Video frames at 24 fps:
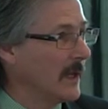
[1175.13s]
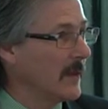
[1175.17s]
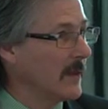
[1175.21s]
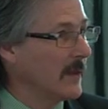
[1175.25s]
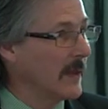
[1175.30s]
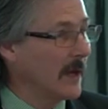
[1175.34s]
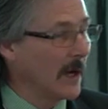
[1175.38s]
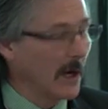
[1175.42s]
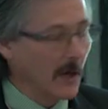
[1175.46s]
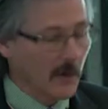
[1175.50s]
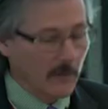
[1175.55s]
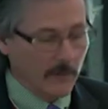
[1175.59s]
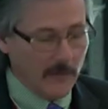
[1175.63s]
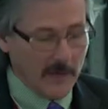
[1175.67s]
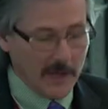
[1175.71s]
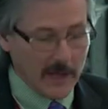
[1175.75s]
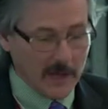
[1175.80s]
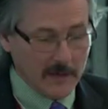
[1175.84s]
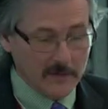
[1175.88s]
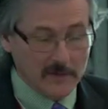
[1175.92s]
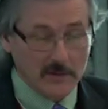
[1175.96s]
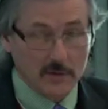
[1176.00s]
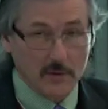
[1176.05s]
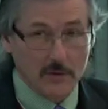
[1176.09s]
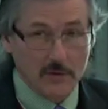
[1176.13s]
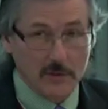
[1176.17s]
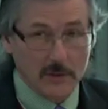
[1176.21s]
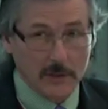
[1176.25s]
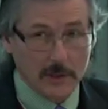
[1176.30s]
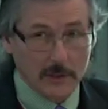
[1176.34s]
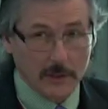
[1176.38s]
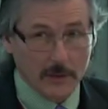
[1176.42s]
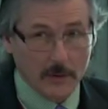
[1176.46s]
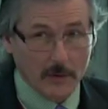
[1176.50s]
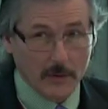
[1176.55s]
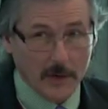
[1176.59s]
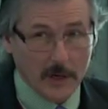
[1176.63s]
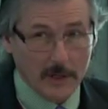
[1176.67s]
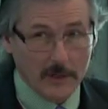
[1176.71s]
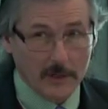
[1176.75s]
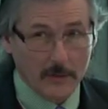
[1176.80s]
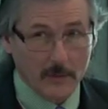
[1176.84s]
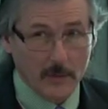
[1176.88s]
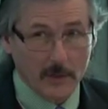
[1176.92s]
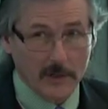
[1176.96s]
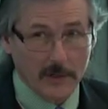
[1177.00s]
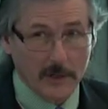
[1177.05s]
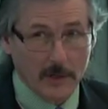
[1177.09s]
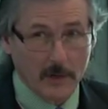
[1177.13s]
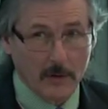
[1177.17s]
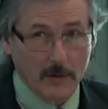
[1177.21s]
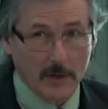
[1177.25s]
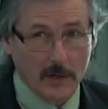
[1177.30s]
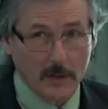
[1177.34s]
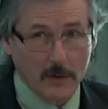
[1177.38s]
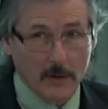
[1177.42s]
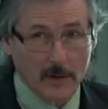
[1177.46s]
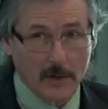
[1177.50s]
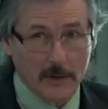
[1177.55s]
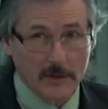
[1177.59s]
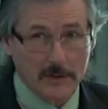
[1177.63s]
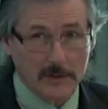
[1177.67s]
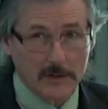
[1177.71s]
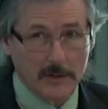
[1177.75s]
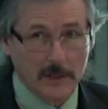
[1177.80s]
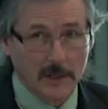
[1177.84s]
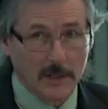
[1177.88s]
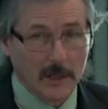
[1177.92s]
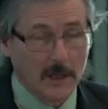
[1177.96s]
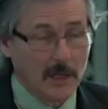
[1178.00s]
there may have surgically correctable hearing loss.